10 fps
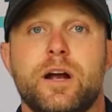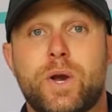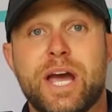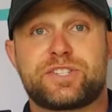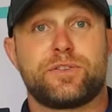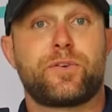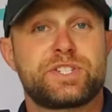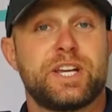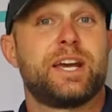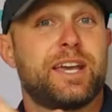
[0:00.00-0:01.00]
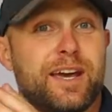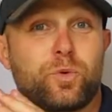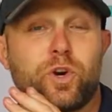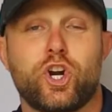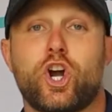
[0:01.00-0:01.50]
Okay, so the first thing, again,
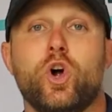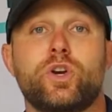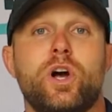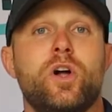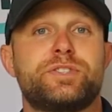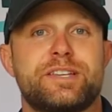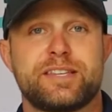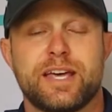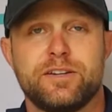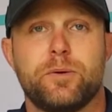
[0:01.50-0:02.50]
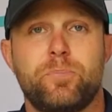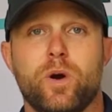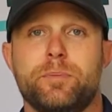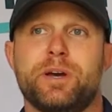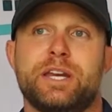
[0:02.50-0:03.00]
we're going to cold call to set an
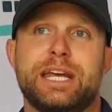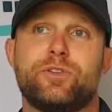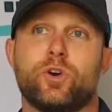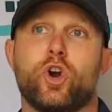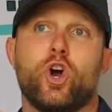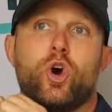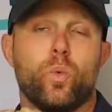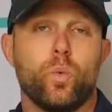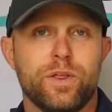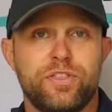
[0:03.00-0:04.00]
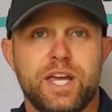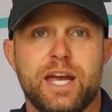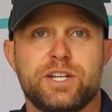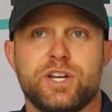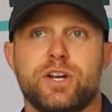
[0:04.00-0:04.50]
appointment either with the
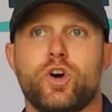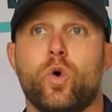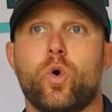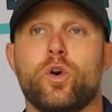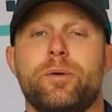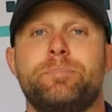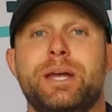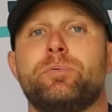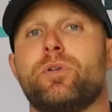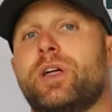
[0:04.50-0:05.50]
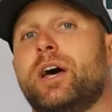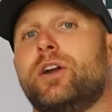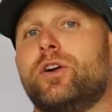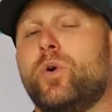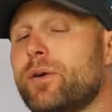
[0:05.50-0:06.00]
agent or the people
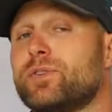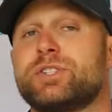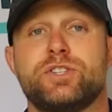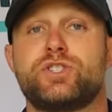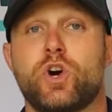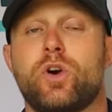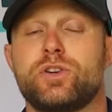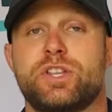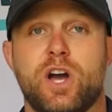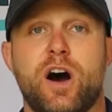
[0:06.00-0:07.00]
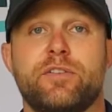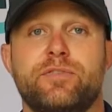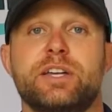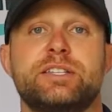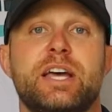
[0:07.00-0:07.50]
whoever's in charge of the
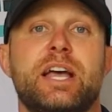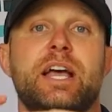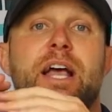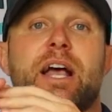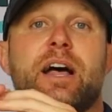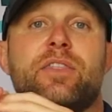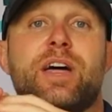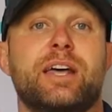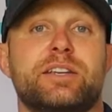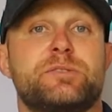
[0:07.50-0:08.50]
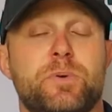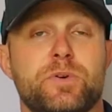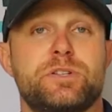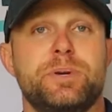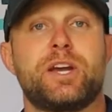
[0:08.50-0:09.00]
office that is
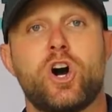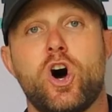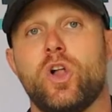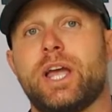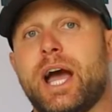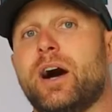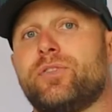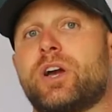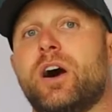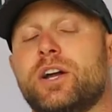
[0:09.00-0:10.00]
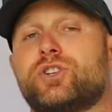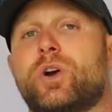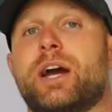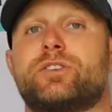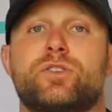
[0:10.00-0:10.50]
supposed to be calling out the
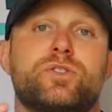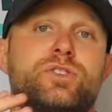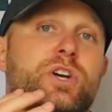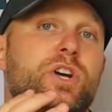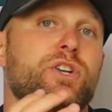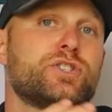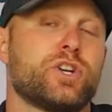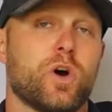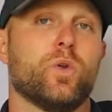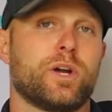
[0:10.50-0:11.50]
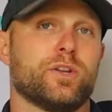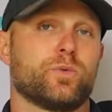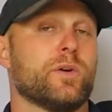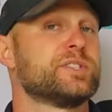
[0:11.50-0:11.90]
contractors to go look at the roofs.